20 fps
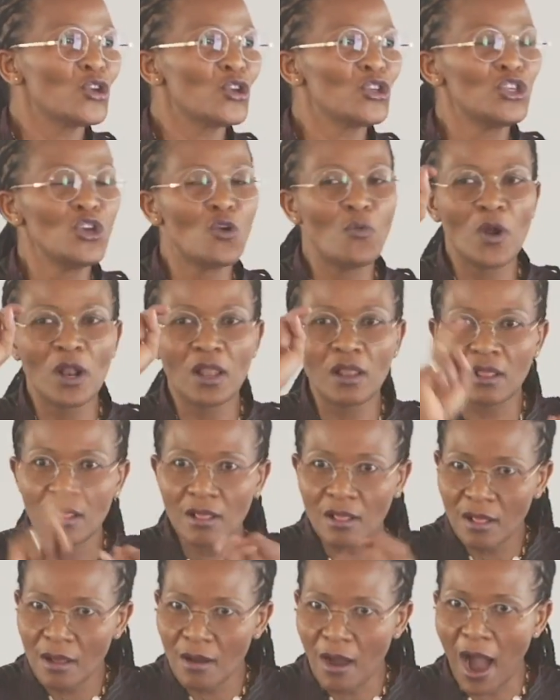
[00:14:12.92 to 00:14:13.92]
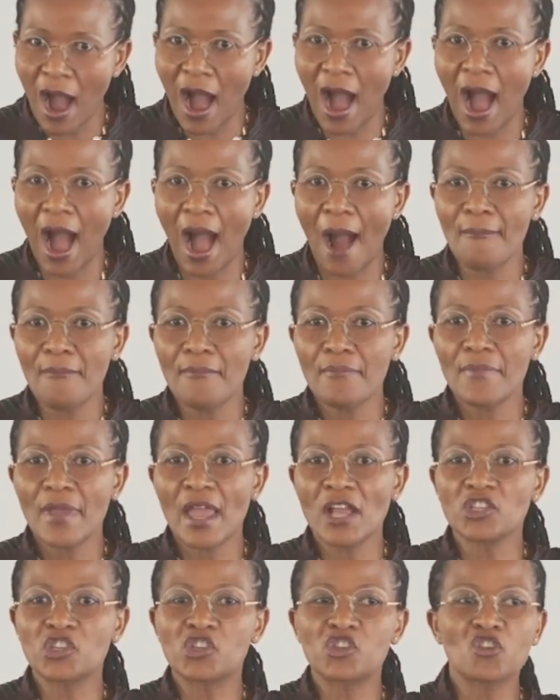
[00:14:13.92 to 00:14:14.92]
You will um,
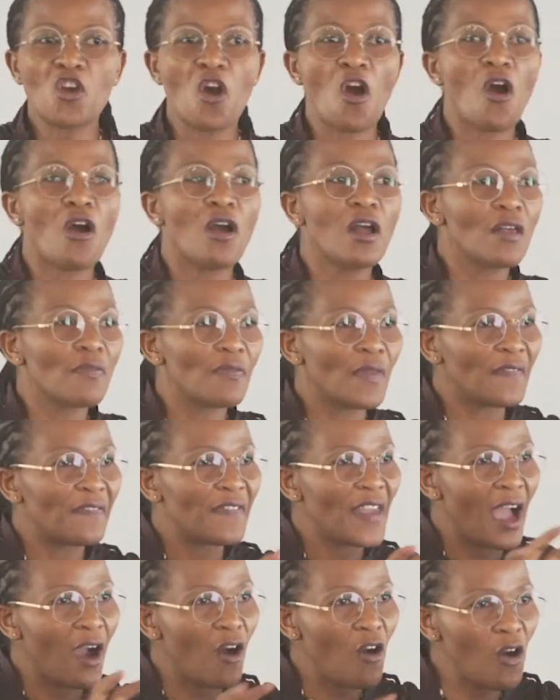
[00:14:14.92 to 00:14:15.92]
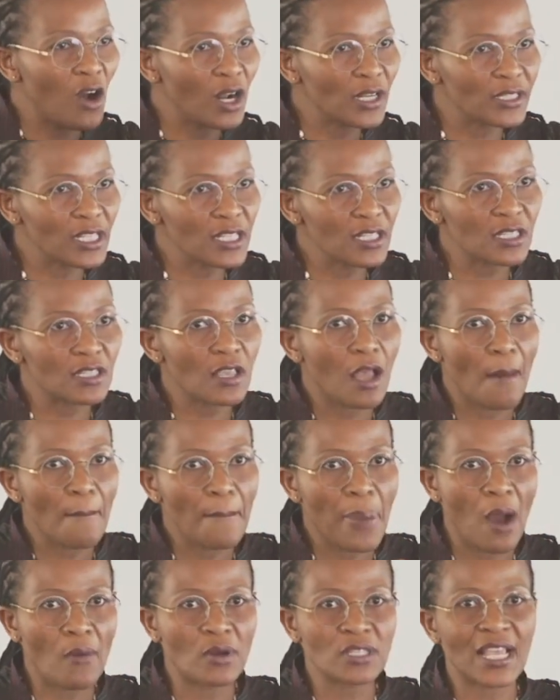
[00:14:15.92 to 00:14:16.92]
ensure that there are all these
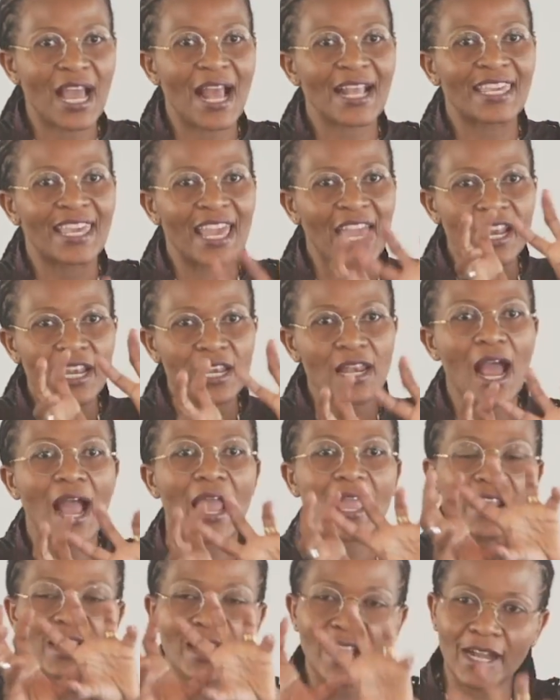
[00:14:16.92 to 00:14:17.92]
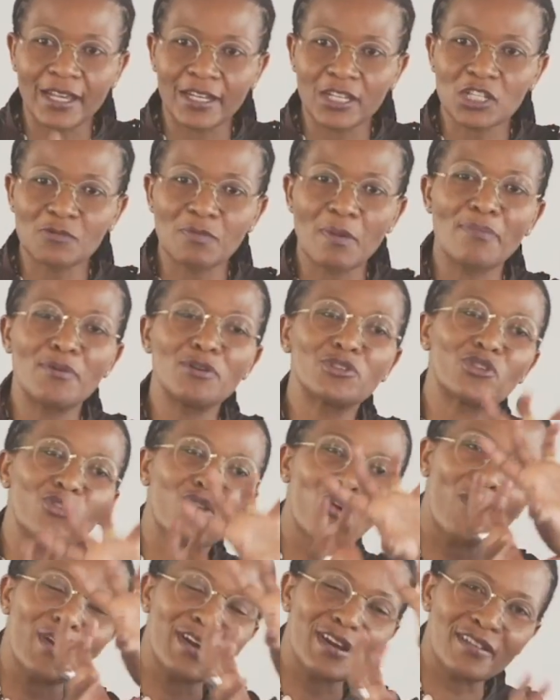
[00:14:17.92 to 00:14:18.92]
powers. Again, I encourage people to
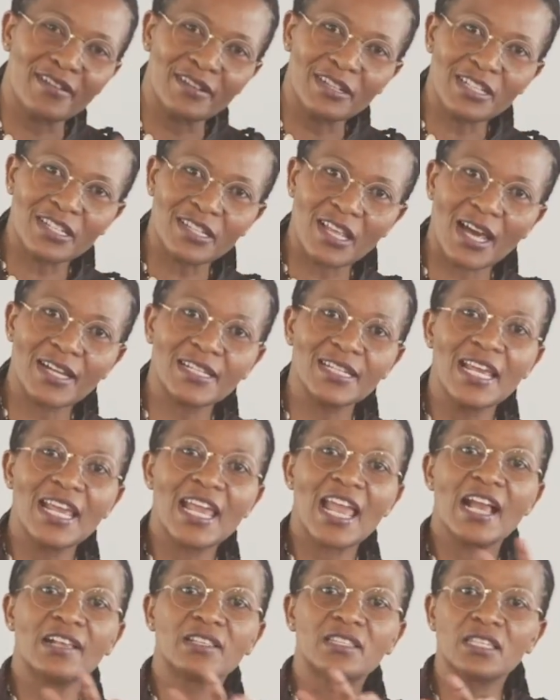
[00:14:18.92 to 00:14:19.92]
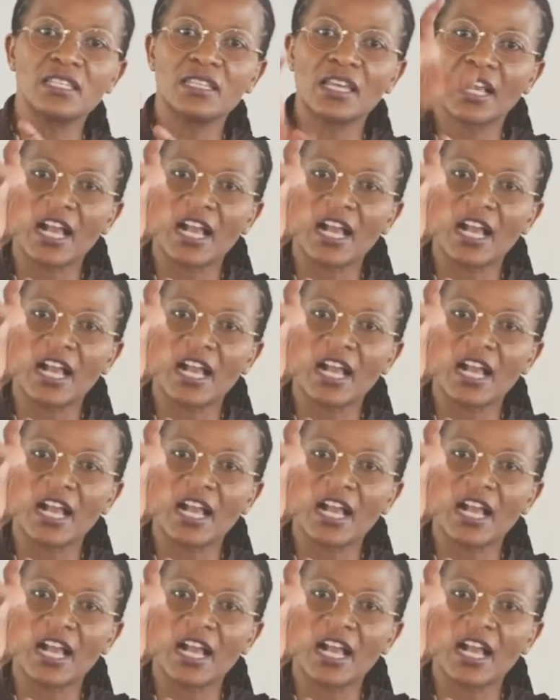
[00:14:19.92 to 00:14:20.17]
go and read that and see the